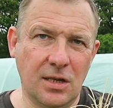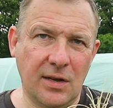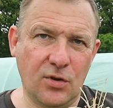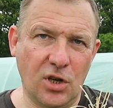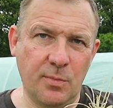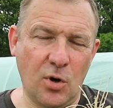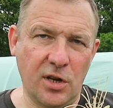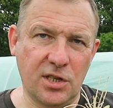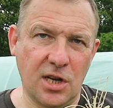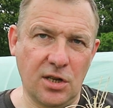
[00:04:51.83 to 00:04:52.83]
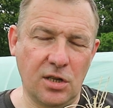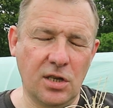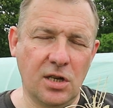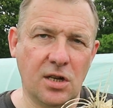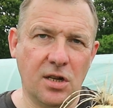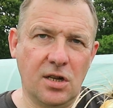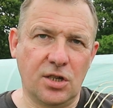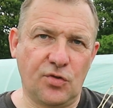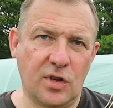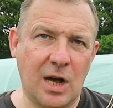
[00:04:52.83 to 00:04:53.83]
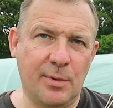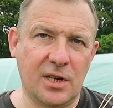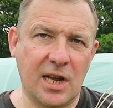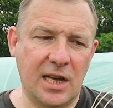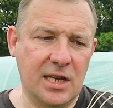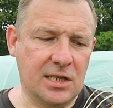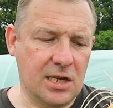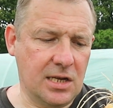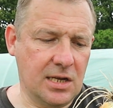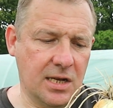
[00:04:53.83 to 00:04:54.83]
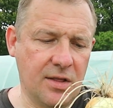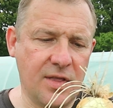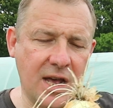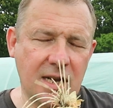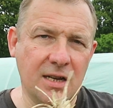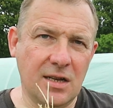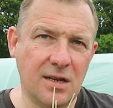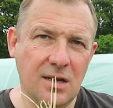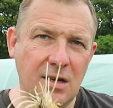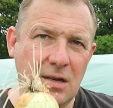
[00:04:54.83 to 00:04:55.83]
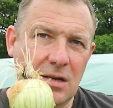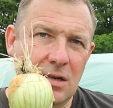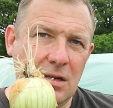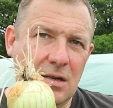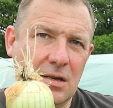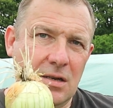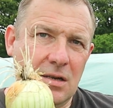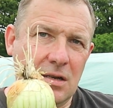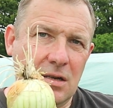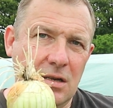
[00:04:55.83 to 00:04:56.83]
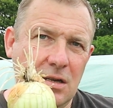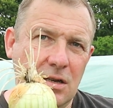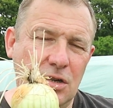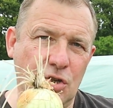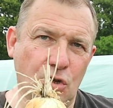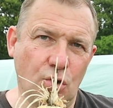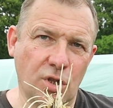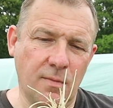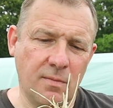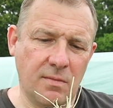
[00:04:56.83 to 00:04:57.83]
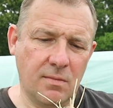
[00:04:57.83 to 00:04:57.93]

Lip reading: I've got in the polytunnel just for a couple of days, and then I'm going to store them.